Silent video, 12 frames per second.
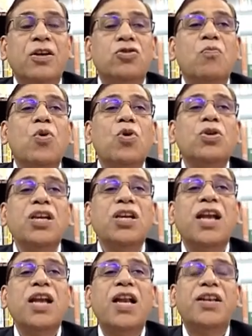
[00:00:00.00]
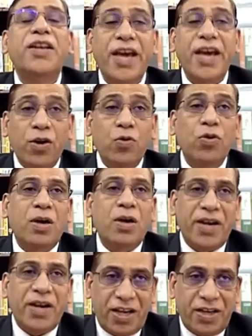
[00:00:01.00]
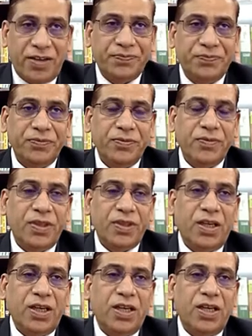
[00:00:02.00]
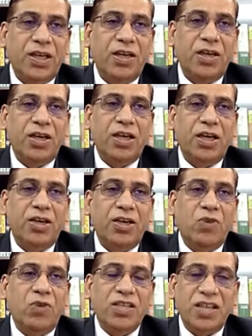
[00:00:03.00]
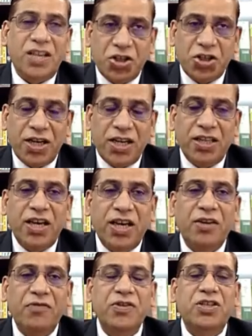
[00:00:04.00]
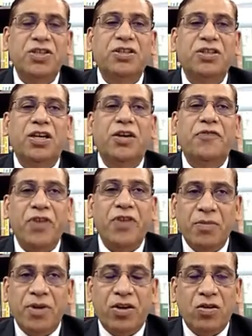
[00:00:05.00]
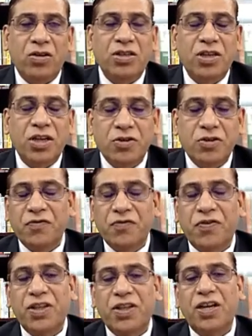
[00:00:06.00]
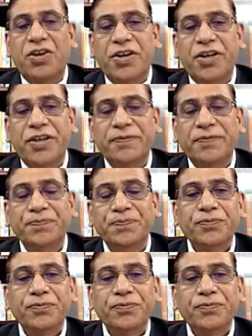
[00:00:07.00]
So Motilal Nehru Committee uh, uh, was initially there, which uh, framed a constitution for the country.